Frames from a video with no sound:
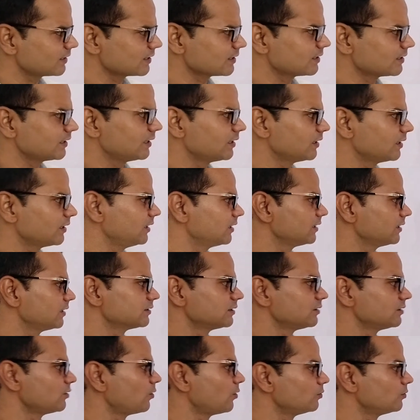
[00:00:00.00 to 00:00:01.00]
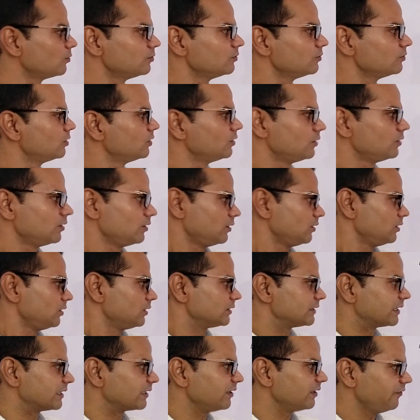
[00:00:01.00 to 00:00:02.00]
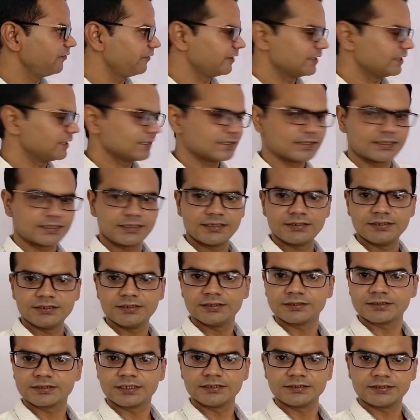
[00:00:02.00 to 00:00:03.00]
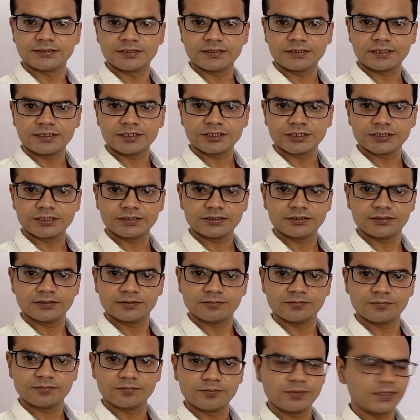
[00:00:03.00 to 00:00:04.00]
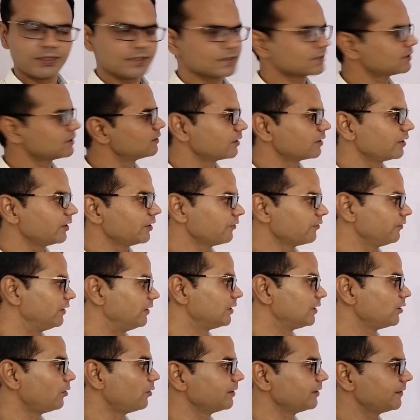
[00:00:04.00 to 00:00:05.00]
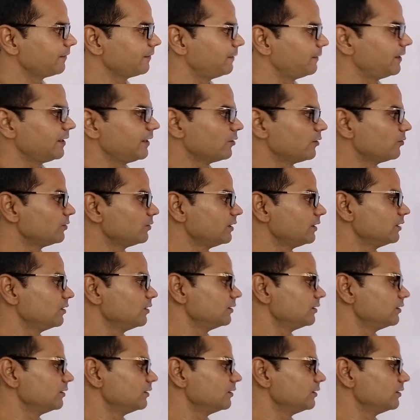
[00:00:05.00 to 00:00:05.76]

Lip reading: then there is no significant change in its concentration. Means rate will not depend on